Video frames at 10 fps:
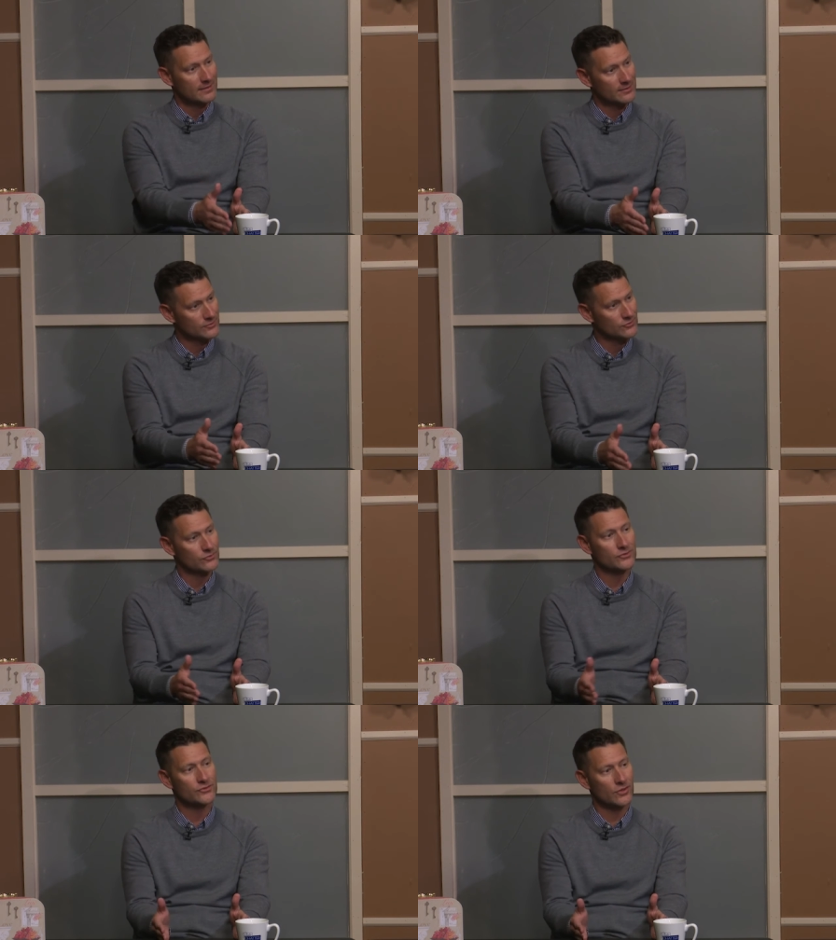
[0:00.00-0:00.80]
this is
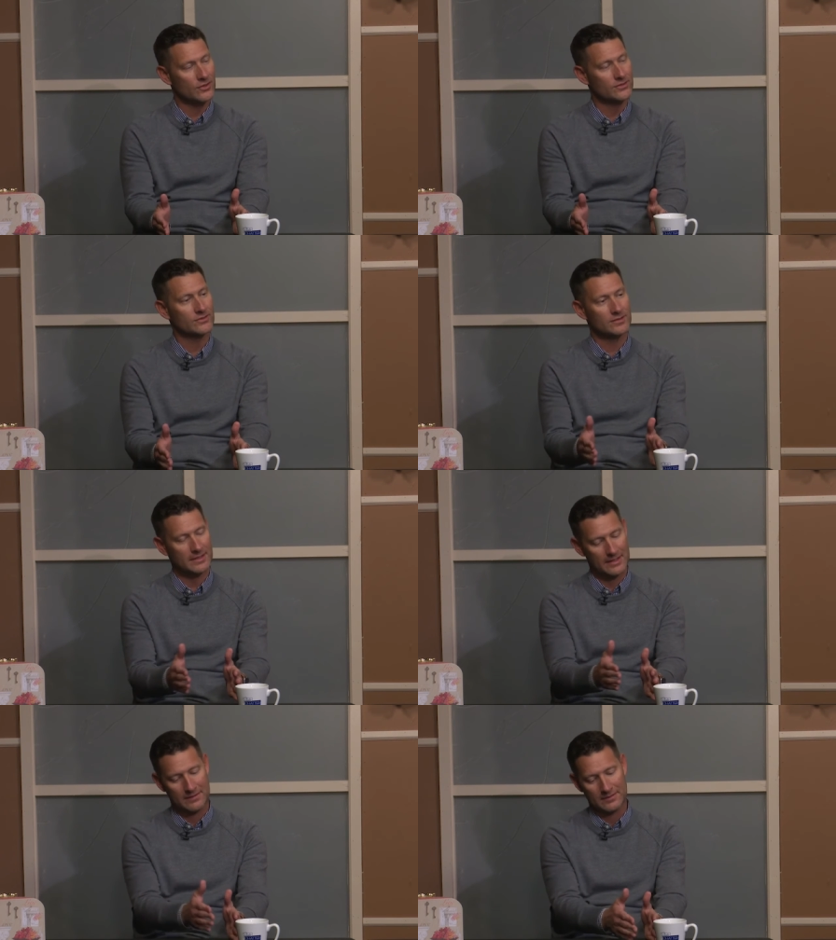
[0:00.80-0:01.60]
who in charge,
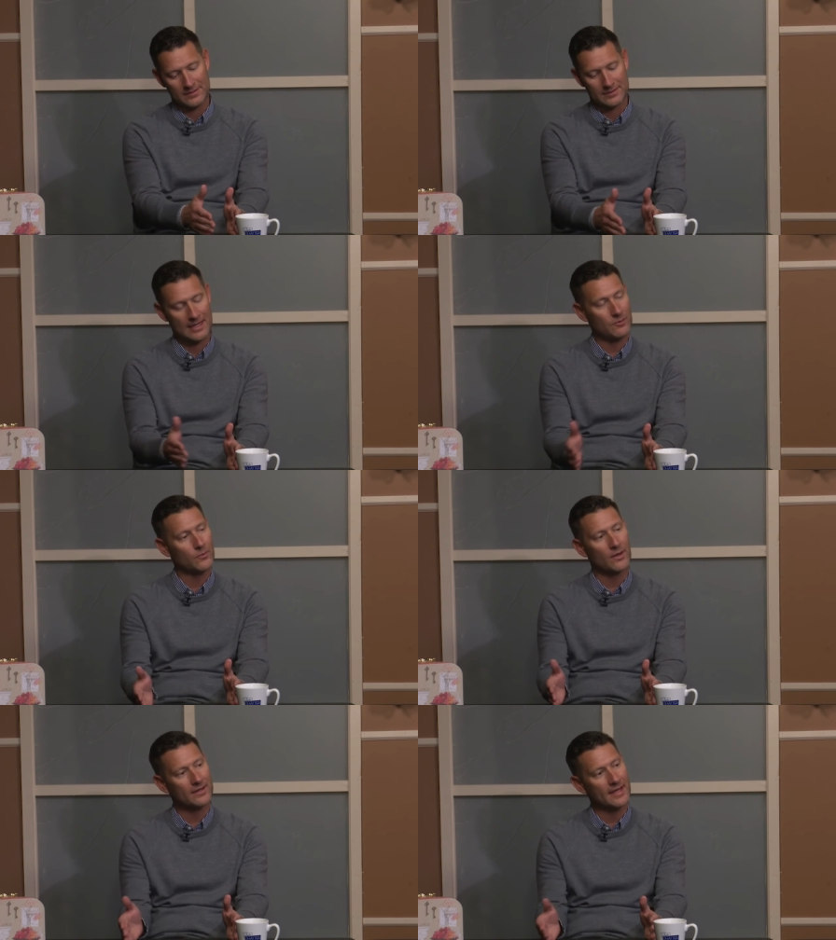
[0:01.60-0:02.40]
and this is how we
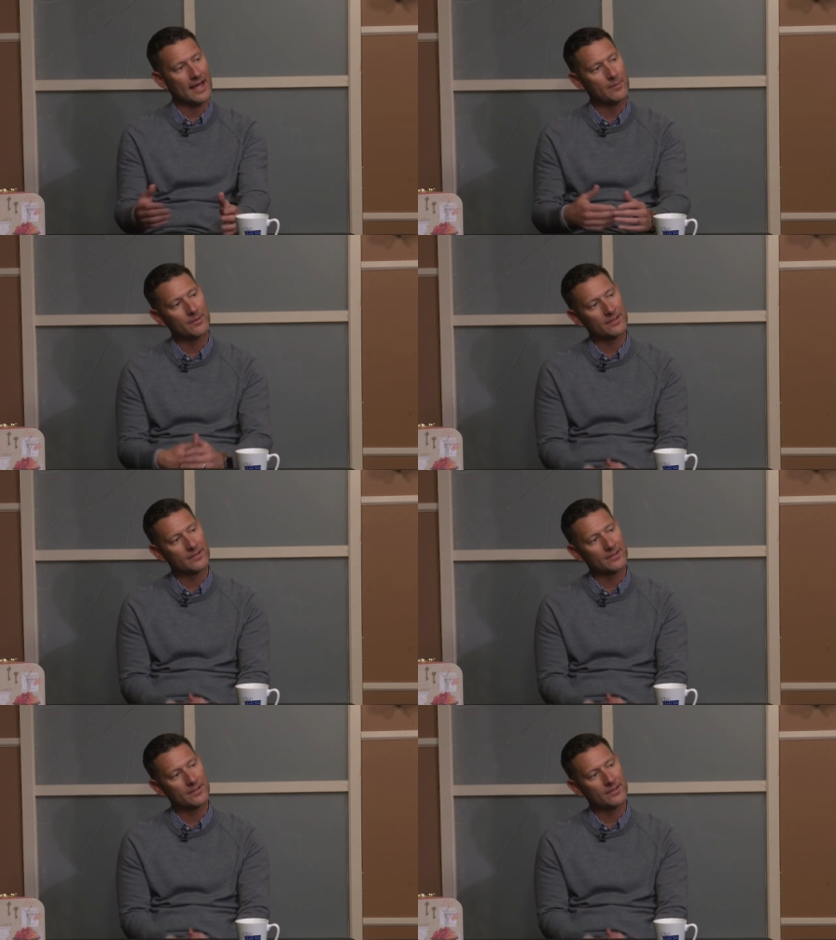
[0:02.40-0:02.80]
want it to happen.